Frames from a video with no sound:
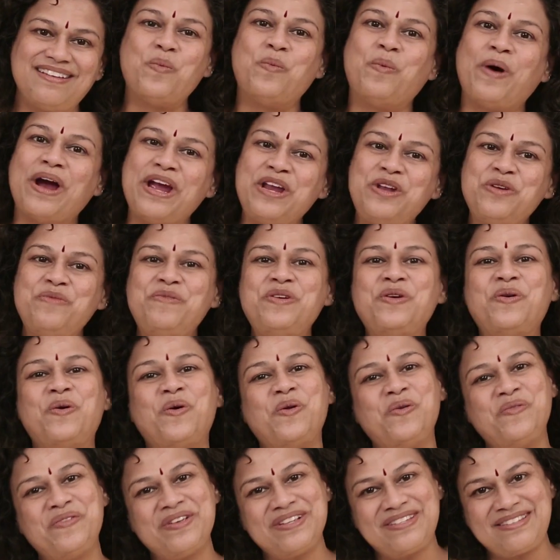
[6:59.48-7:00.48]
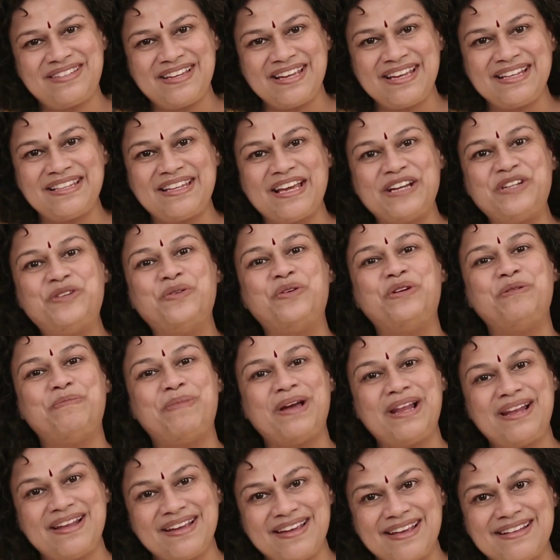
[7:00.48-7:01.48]
Why do we always think that to
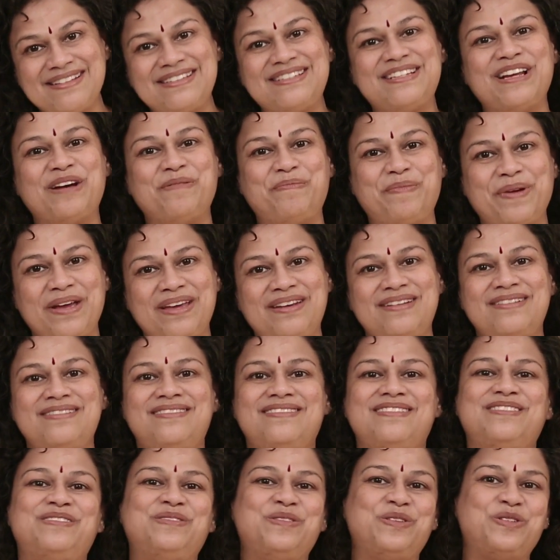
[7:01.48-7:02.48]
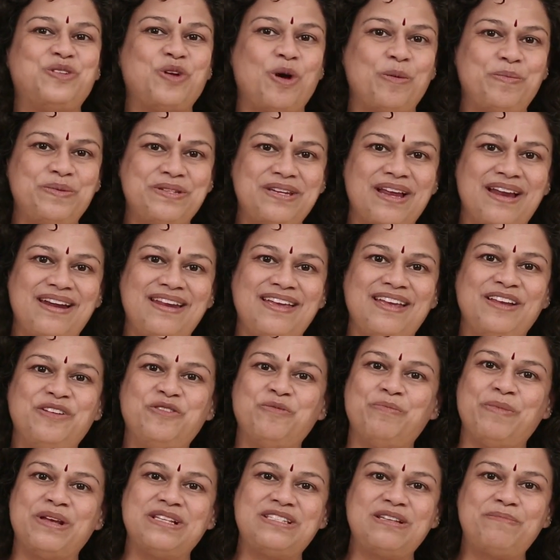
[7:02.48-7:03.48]
rebel against our parents is to stop studying,
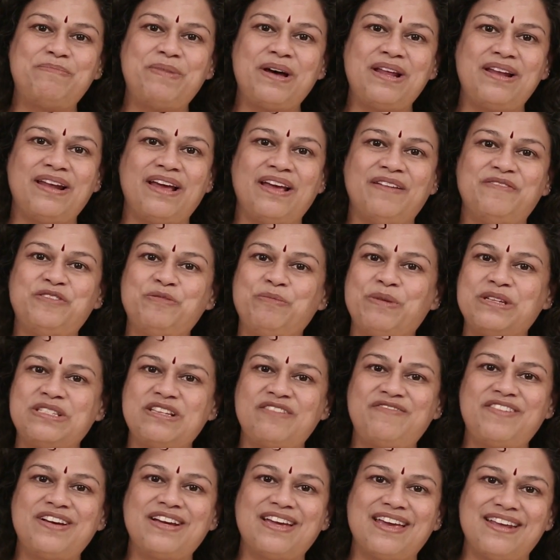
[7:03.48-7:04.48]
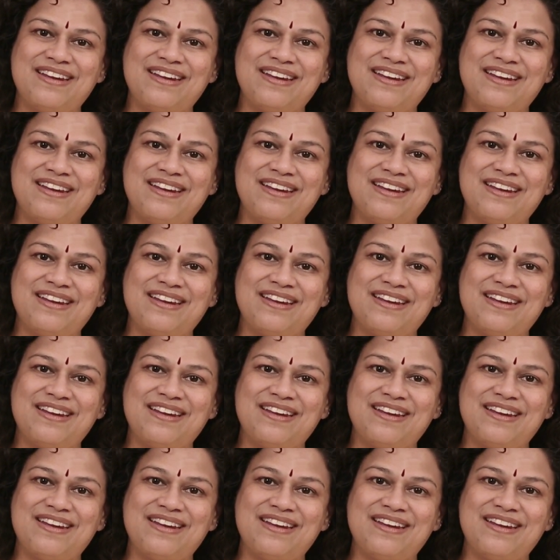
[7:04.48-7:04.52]
to mess up our lives, mess up our